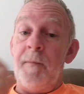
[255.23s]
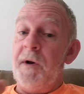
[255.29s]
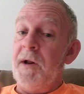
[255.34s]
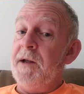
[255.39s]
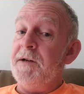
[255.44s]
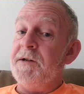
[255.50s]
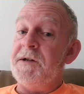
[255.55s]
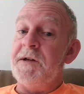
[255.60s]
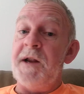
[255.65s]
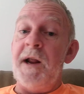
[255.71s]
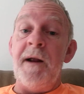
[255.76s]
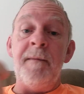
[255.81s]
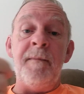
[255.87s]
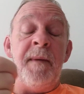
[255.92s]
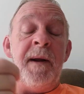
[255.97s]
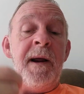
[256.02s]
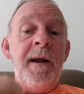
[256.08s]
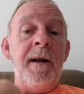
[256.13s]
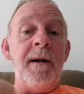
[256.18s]
please
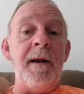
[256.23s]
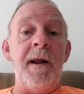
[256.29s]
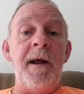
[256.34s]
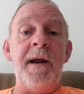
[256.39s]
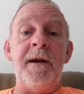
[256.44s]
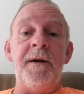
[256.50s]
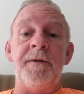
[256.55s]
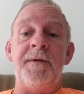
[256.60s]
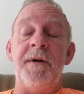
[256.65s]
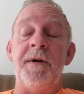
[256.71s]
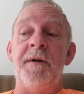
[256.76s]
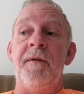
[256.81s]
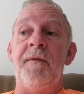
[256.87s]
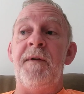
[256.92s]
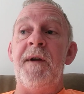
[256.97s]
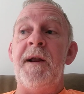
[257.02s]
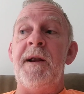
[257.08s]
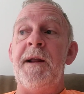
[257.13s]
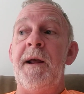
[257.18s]
send me a link to the
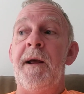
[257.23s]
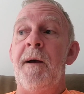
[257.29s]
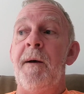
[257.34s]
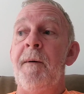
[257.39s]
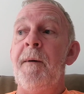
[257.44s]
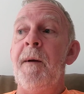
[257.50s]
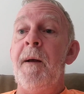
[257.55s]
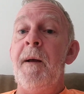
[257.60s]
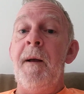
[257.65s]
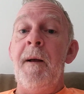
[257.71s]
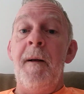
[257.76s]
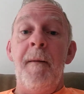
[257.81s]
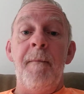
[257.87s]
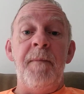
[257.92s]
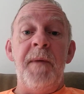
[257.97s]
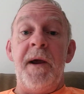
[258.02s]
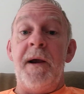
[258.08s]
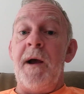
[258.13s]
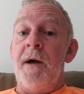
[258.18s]
video
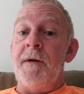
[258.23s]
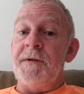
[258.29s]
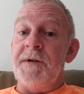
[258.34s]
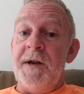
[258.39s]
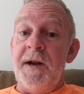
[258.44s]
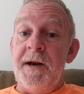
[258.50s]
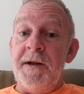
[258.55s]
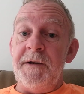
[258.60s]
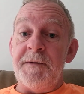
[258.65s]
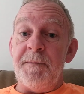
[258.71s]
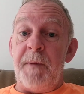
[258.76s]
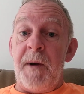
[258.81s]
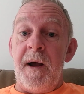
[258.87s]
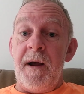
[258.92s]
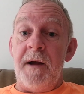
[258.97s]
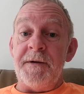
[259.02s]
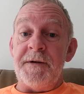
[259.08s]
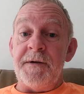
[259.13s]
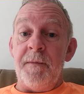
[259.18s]
because it is
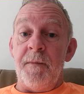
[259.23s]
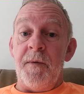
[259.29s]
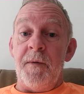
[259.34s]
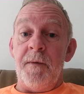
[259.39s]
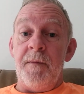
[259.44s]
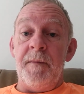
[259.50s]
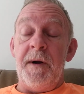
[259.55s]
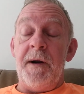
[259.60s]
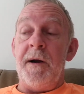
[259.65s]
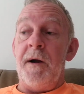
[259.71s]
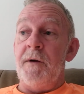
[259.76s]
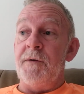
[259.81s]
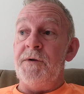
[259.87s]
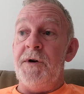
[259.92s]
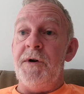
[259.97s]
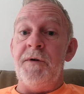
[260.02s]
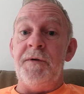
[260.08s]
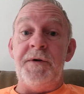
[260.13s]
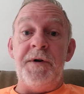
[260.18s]
possible, because
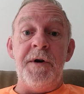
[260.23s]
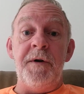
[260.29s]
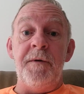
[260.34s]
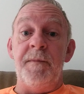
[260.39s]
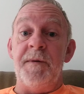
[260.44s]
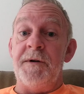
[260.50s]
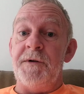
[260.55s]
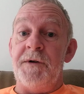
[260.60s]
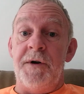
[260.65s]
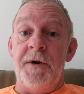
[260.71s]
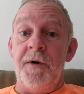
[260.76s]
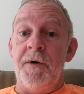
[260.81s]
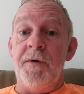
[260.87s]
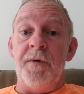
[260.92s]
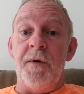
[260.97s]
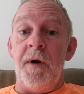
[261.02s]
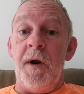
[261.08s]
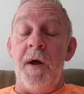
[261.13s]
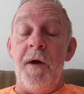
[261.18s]
YouTube is
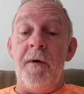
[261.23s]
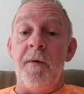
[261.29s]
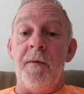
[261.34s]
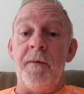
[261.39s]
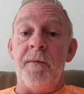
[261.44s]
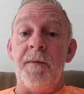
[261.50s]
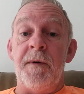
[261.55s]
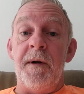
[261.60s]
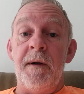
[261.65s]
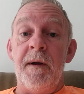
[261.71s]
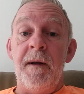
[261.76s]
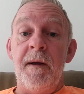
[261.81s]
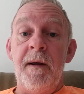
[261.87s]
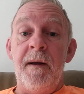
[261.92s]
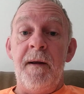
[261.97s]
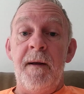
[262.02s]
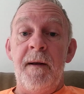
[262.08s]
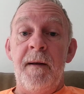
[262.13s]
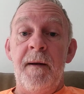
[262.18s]
Google owned,
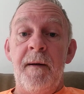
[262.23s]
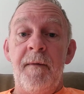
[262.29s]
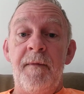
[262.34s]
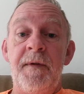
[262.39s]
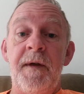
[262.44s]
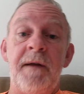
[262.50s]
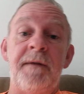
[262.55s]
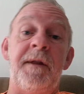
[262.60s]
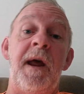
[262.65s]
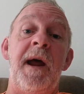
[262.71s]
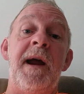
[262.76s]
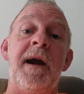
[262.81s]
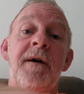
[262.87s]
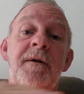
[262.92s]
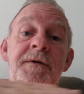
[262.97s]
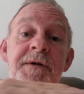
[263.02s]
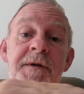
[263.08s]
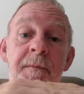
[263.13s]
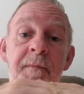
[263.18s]
that they
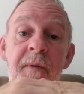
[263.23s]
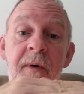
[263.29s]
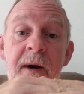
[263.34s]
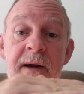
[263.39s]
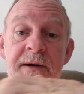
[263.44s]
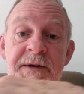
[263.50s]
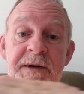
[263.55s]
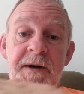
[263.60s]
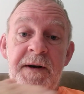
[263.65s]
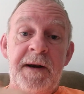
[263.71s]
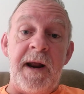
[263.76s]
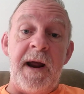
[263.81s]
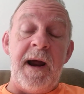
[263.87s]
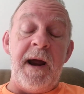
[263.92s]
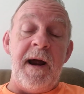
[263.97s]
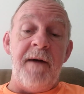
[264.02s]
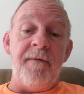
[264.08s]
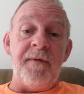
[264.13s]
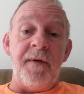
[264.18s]
are suppressing the
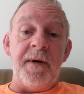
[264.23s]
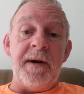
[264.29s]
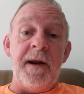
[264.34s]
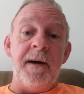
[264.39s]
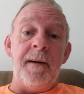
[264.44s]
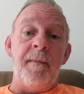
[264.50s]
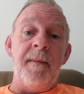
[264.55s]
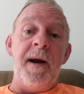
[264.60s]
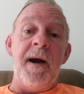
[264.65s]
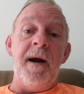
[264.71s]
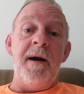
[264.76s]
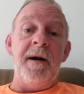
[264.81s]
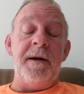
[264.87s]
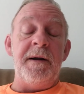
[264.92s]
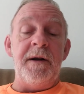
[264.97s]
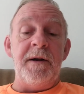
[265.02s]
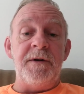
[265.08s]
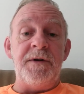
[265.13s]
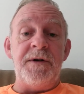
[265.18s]
African
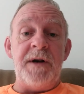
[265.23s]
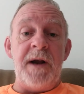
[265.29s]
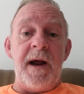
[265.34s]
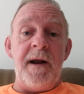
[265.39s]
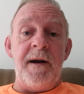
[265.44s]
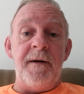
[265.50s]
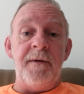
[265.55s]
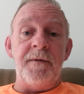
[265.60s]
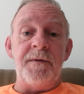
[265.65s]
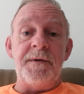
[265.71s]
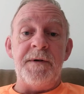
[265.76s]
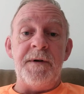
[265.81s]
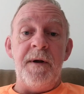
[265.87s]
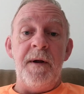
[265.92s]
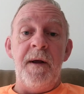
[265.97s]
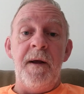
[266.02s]
American channels